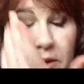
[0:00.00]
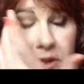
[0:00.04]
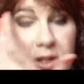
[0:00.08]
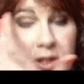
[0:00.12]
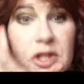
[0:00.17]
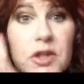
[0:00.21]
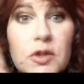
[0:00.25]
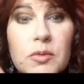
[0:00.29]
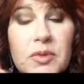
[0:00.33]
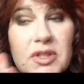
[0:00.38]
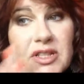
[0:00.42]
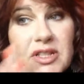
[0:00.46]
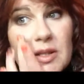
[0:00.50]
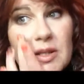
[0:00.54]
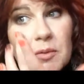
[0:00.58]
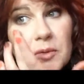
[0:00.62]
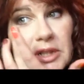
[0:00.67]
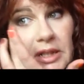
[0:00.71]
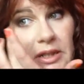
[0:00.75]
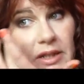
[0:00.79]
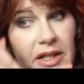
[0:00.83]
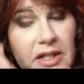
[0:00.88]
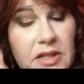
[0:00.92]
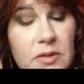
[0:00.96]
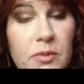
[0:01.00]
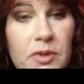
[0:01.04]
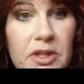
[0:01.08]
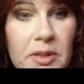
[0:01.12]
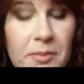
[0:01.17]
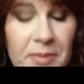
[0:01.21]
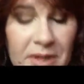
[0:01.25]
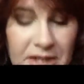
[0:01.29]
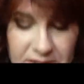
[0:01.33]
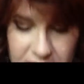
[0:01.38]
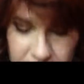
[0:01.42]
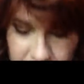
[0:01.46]
Too, because I really liked what
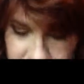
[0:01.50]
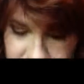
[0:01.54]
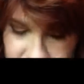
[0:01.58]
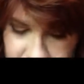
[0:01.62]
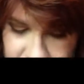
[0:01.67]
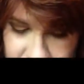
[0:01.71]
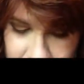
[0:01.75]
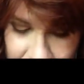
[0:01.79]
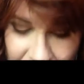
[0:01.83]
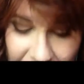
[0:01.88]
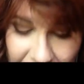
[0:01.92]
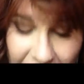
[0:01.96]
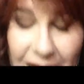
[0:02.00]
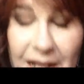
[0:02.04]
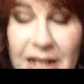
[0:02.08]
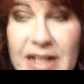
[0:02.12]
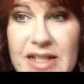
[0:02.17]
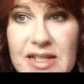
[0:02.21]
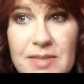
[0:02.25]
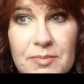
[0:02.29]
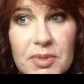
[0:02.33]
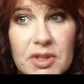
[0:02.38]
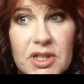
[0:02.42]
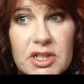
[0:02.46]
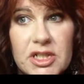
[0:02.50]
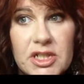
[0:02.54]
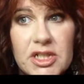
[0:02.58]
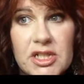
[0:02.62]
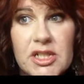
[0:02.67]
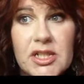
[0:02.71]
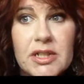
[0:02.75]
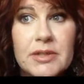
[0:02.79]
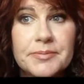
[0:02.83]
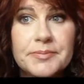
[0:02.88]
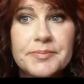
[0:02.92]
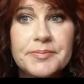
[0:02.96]
the mascara did to my eyes,
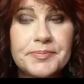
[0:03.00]
but